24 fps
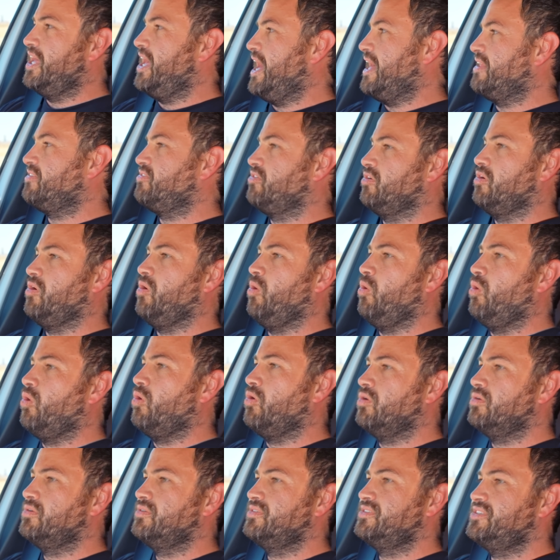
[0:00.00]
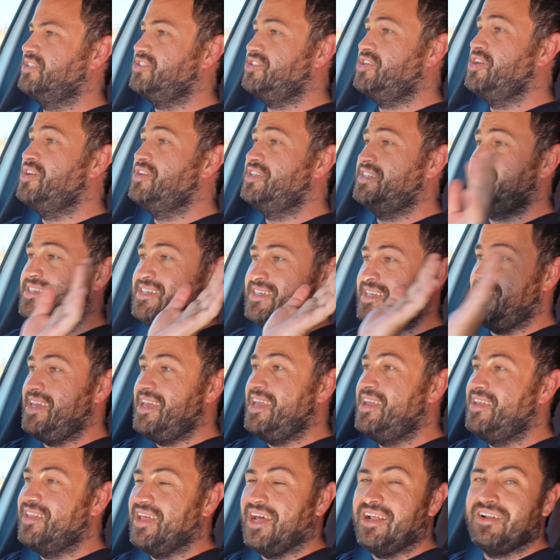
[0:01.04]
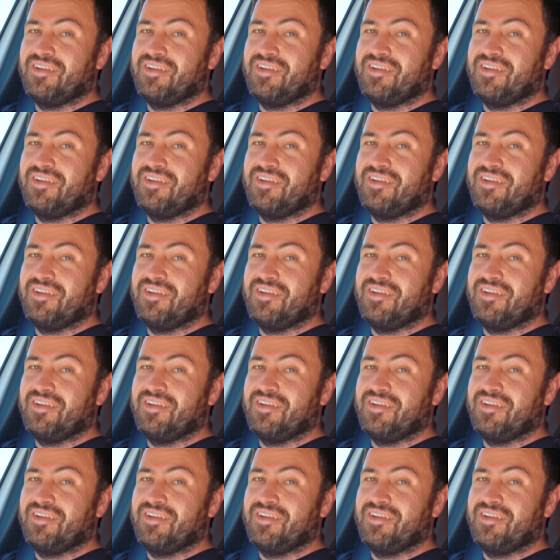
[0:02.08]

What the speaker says: at all. Did you see that